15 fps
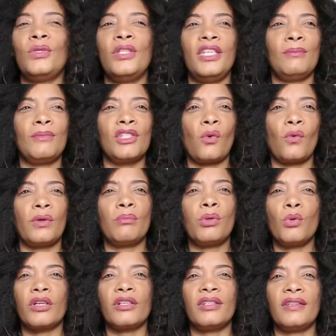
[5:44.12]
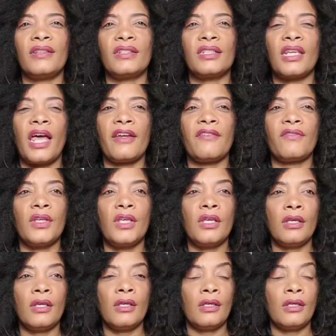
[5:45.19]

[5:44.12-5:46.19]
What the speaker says: you deem so important in this life.